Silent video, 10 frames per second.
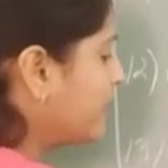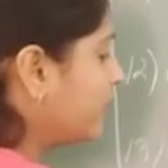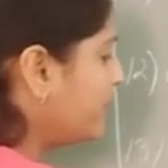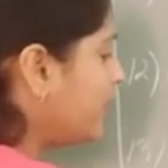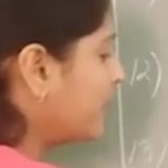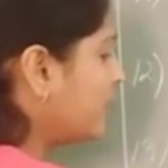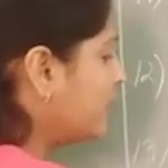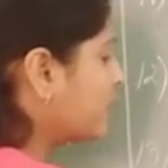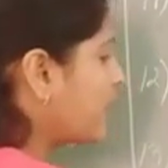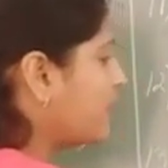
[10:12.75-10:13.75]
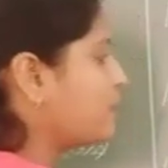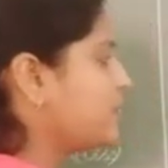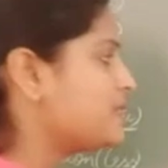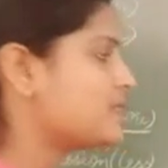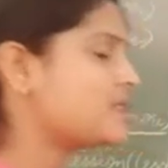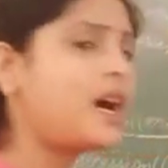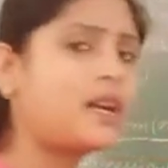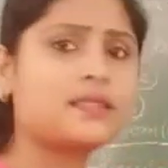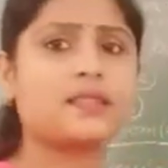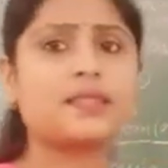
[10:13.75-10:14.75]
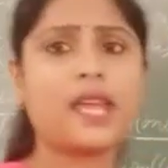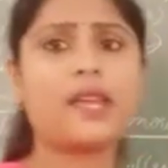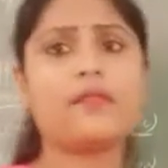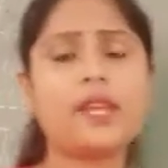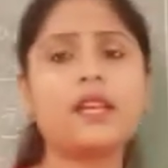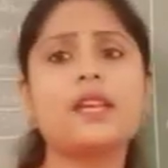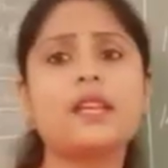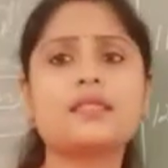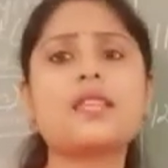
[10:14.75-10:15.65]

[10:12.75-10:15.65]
definitely the company starts saving,